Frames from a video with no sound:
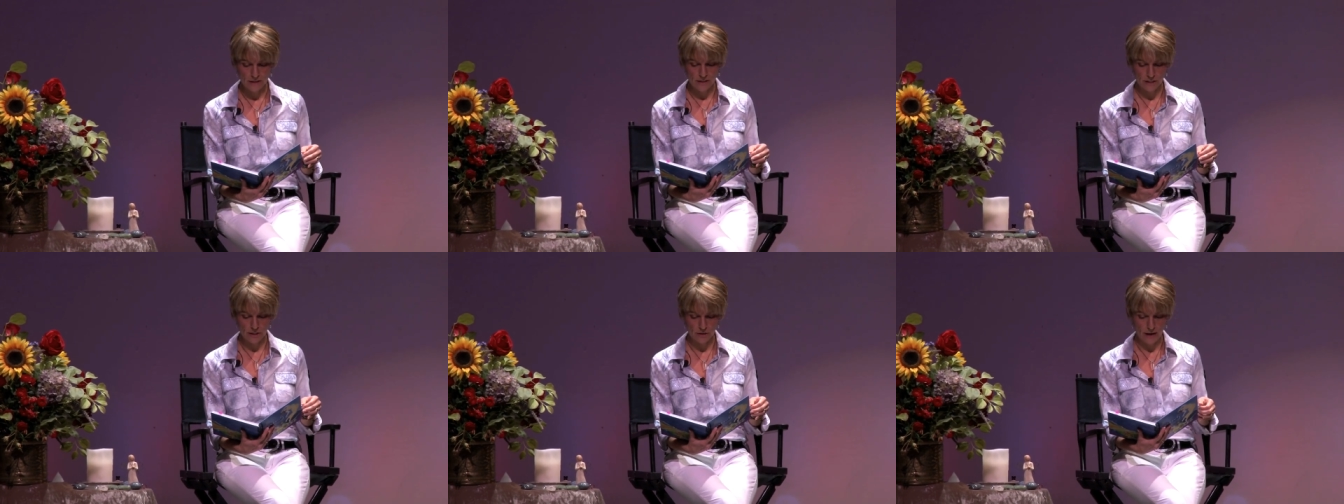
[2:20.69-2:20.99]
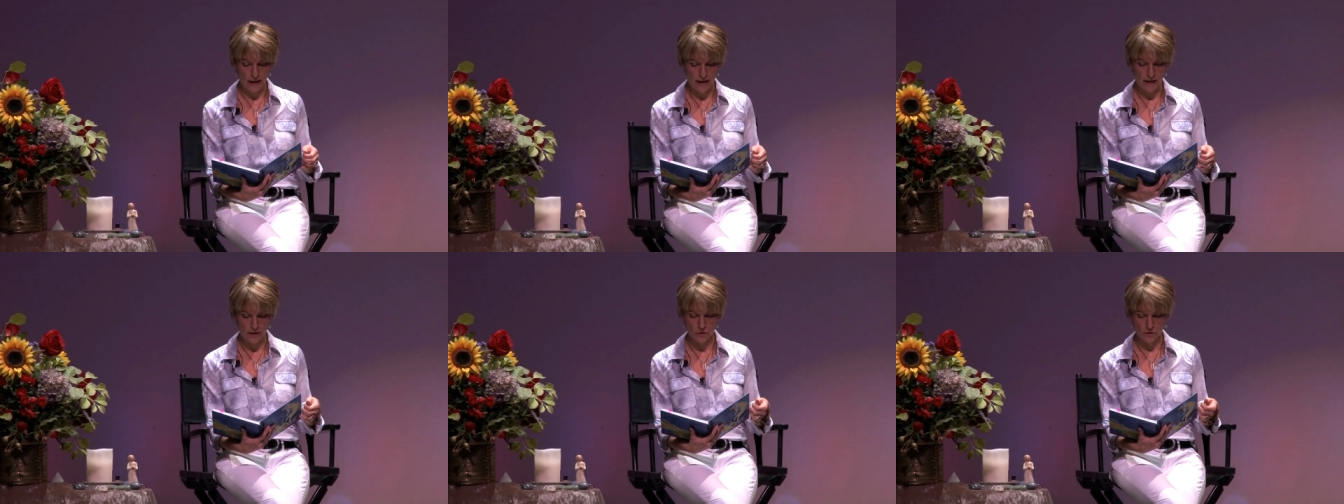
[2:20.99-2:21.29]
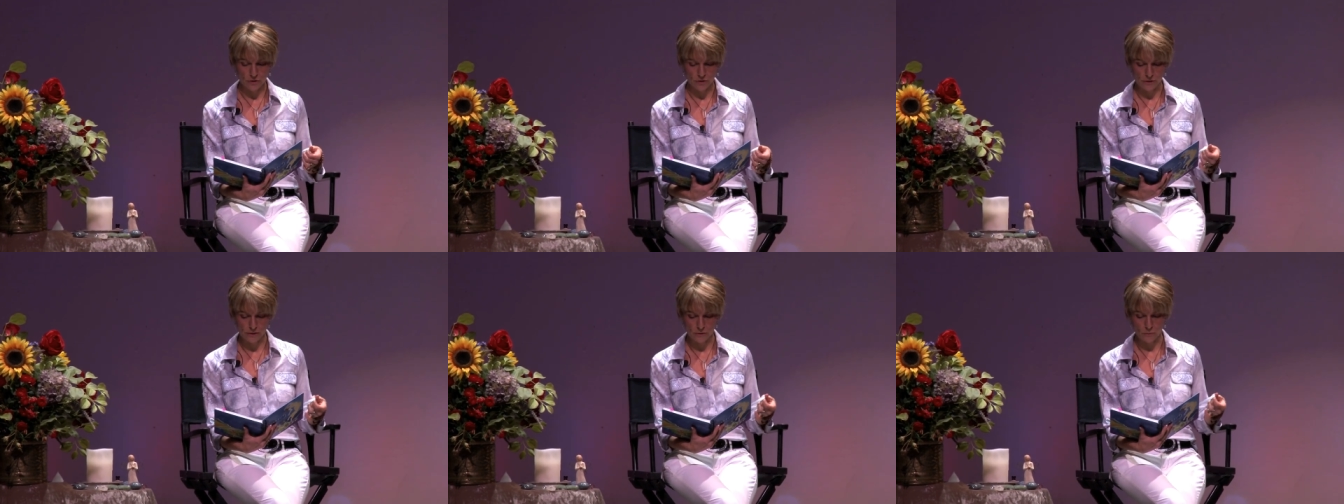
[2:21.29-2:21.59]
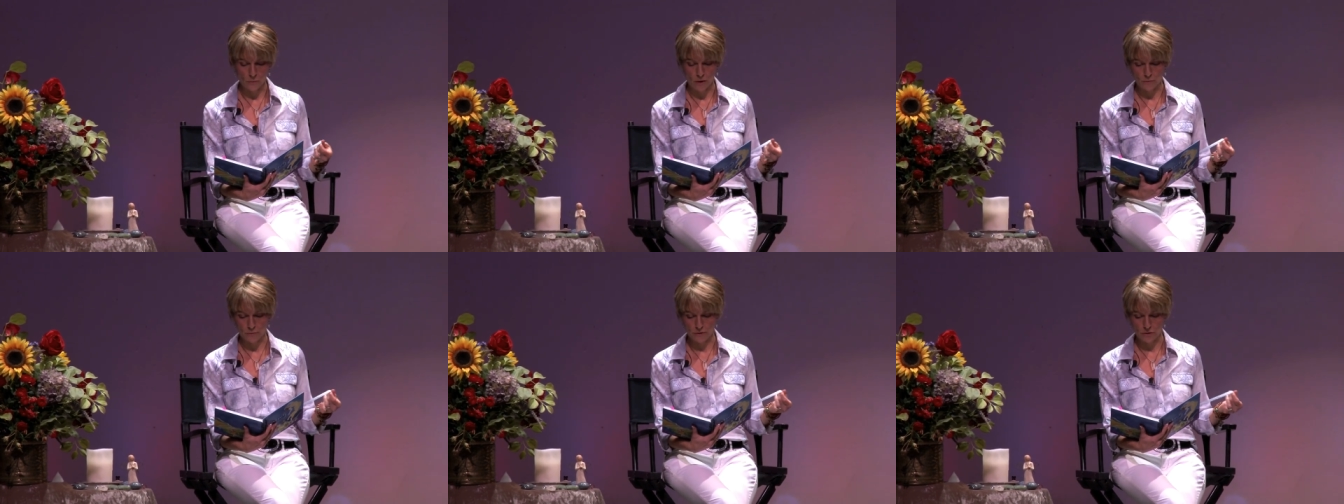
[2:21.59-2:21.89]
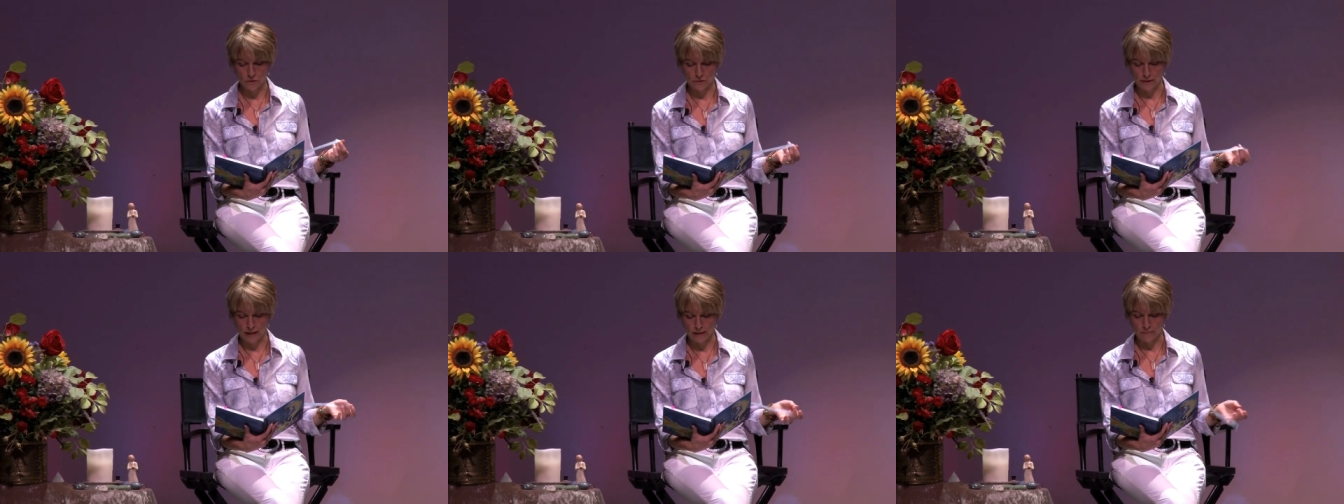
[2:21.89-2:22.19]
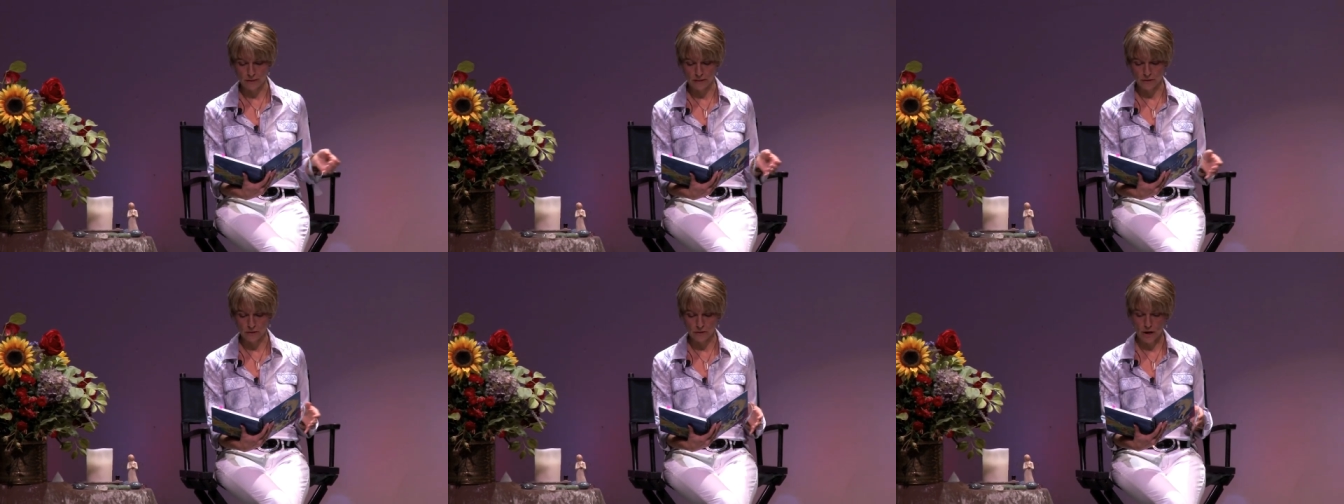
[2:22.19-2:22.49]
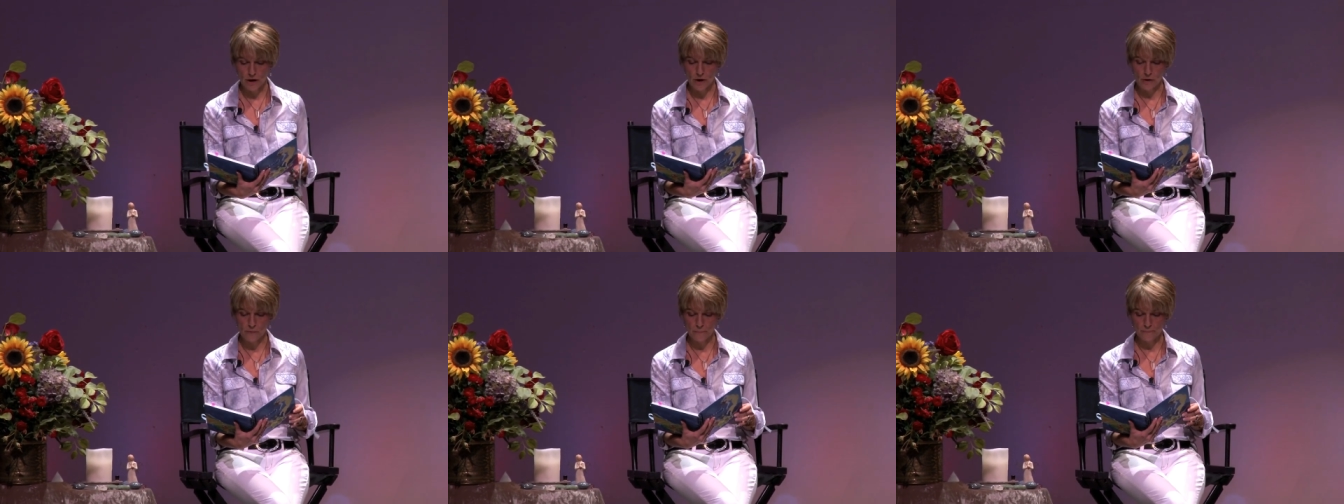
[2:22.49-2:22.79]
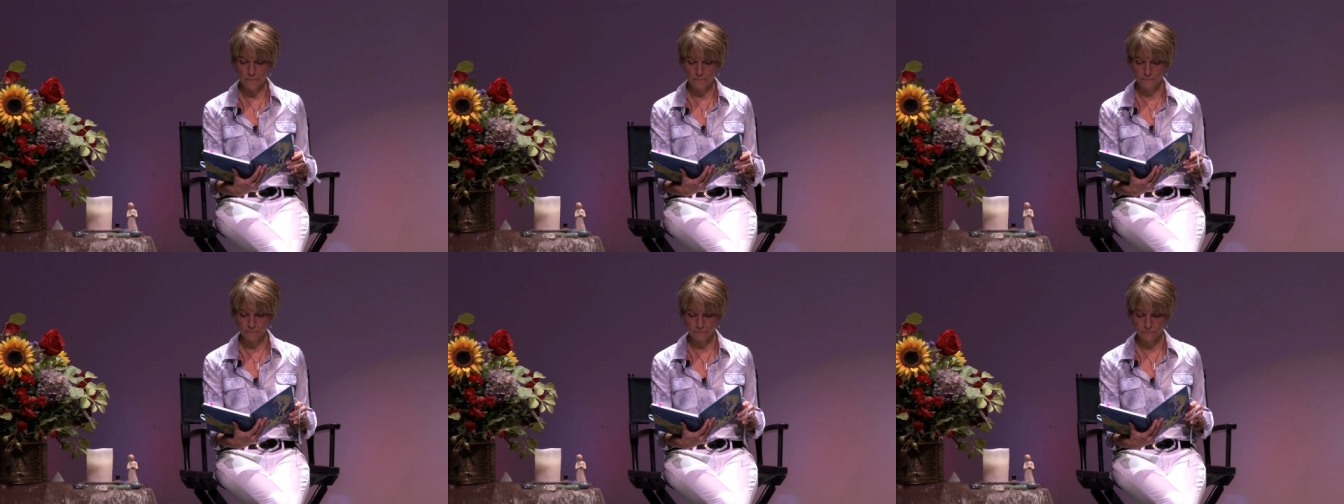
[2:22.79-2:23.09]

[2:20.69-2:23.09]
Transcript: Dear angels, what would you like me to know?